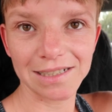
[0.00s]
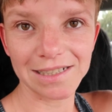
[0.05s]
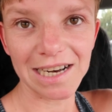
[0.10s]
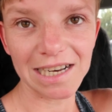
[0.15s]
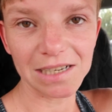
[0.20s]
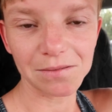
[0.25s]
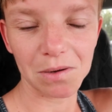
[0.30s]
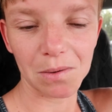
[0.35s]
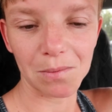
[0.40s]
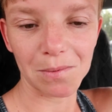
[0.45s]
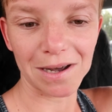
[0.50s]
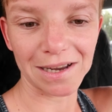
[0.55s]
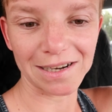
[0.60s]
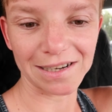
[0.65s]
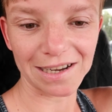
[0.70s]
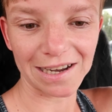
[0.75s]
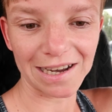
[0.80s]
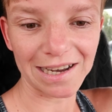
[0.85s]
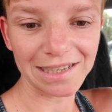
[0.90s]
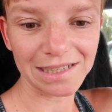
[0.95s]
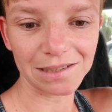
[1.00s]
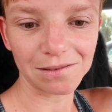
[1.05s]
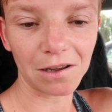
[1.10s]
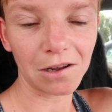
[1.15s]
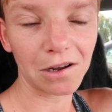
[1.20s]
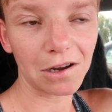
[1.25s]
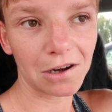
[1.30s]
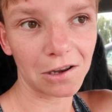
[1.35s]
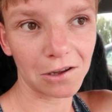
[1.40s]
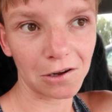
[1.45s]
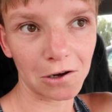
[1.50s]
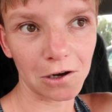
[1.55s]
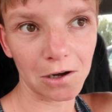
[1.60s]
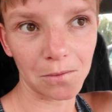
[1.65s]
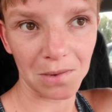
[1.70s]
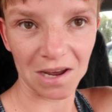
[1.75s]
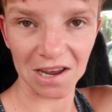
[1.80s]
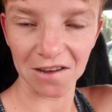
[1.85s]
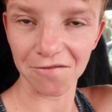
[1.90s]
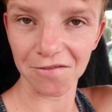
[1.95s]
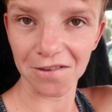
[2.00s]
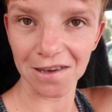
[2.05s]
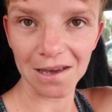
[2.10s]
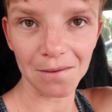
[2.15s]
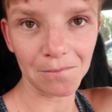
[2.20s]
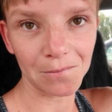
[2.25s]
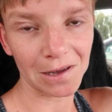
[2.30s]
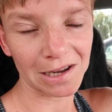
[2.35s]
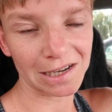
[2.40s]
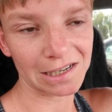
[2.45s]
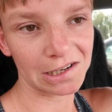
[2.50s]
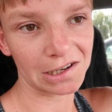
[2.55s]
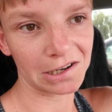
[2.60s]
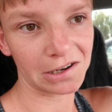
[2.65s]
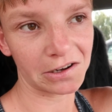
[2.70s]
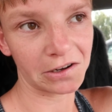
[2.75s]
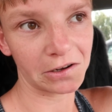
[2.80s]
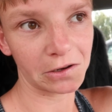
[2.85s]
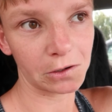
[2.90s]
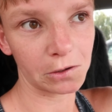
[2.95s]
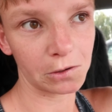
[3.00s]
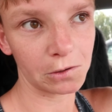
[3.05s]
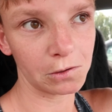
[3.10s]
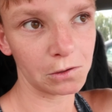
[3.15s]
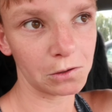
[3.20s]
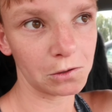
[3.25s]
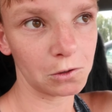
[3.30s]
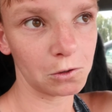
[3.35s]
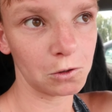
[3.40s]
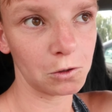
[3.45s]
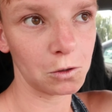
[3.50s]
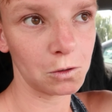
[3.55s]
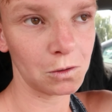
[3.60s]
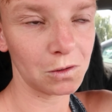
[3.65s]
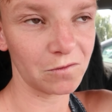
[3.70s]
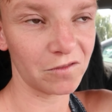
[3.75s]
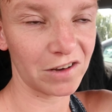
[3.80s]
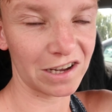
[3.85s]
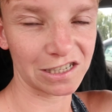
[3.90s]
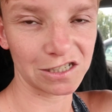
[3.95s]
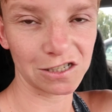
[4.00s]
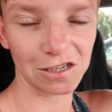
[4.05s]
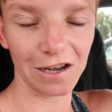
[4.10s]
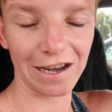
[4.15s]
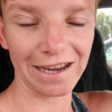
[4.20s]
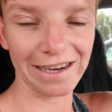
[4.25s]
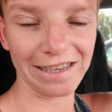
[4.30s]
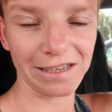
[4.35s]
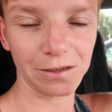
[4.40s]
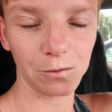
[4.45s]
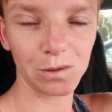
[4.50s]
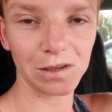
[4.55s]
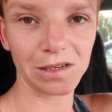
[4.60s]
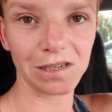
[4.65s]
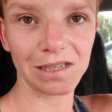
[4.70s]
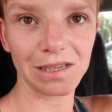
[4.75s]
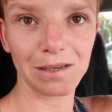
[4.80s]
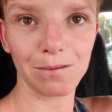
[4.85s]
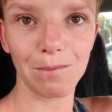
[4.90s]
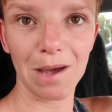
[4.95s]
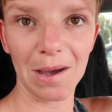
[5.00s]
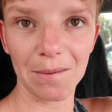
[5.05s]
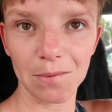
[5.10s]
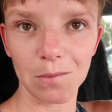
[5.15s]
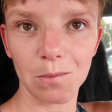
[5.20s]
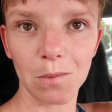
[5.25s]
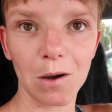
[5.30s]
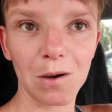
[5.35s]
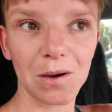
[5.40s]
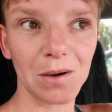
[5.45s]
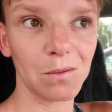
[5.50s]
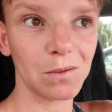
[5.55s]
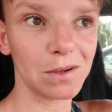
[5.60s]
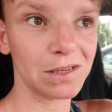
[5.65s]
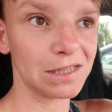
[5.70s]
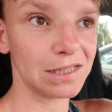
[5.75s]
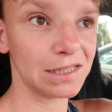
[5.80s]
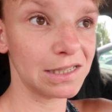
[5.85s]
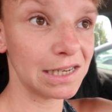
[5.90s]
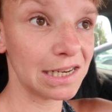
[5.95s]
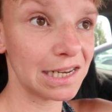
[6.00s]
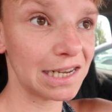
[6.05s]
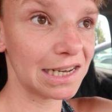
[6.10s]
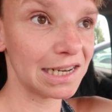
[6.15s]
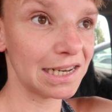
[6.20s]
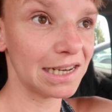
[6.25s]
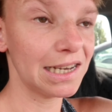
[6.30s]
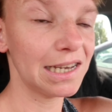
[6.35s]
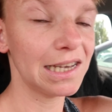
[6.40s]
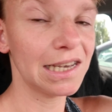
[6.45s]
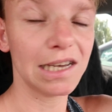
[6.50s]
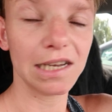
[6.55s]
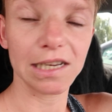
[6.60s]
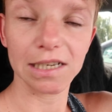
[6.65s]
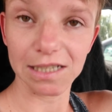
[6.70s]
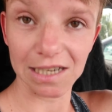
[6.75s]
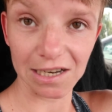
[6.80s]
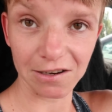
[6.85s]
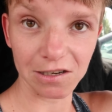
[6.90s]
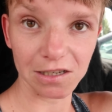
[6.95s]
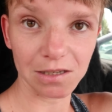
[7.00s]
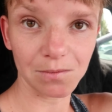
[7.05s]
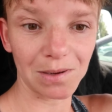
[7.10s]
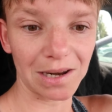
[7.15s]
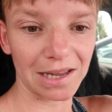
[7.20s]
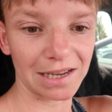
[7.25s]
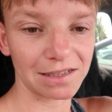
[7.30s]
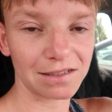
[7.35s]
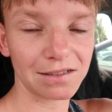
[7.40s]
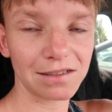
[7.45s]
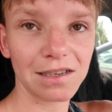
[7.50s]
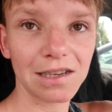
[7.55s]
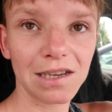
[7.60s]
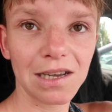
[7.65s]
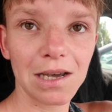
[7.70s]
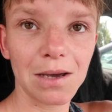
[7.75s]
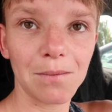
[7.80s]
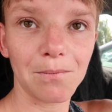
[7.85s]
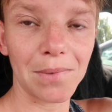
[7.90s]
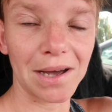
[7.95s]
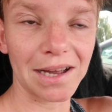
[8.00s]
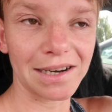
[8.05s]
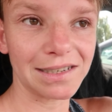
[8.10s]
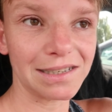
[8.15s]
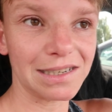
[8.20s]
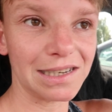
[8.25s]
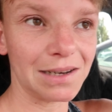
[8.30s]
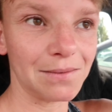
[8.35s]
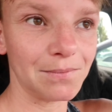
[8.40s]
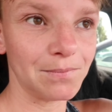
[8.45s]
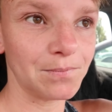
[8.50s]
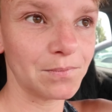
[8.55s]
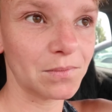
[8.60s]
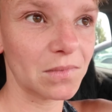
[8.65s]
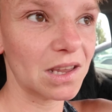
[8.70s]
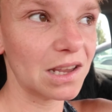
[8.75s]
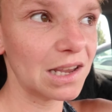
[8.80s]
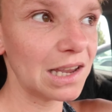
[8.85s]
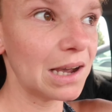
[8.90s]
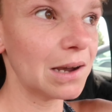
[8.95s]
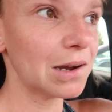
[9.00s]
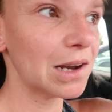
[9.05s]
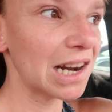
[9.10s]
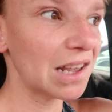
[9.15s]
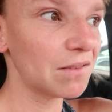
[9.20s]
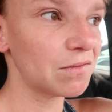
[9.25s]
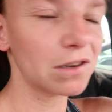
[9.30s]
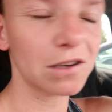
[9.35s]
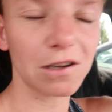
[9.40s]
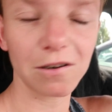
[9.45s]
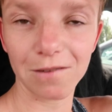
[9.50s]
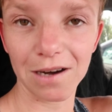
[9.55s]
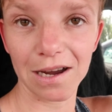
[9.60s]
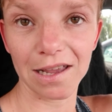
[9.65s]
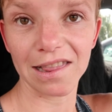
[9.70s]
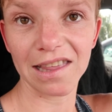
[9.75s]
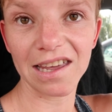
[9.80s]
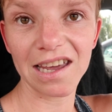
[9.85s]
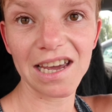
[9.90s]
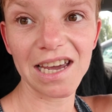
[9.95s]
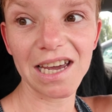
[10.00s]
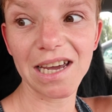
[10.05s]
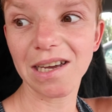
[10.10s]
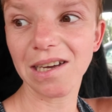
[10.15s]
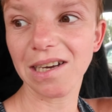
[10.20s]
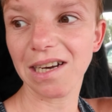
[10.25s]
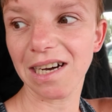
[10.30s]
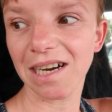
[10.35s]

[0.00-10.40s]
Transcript: Changed my mind guys, I'm not going to go to Bayfair, I'm actually going to go to Fashion Island which is in Papamoa which is near Darren's place. But um, yeah, I'm going to have a look around there.